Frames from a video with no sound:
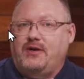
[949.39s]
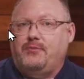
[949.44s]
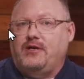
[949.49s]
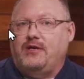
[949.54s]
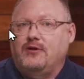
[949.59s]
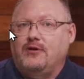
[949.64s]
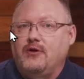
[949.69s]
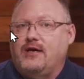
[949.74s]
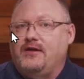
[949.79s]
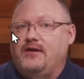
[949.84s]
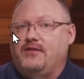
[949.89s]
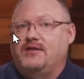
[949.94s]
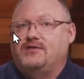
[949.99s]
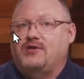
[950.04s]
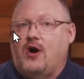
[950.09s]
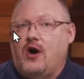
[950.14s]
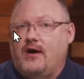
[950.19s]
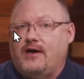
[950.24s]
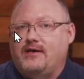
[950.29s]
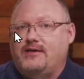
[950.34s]
And when you look at this
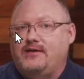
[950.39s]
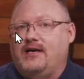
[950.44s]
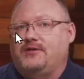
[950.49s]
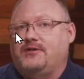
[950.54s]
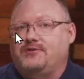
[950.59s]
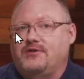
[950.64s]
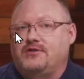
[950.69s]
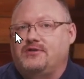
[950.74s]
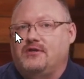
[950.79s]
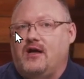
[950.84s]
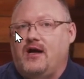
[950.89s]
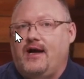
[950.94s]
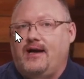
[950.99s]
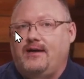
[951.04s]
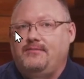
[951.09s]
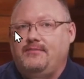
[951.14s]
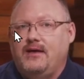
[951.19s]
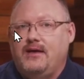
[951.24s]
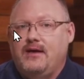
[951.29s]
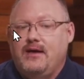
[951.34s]
architecture
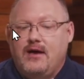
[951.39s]
slide,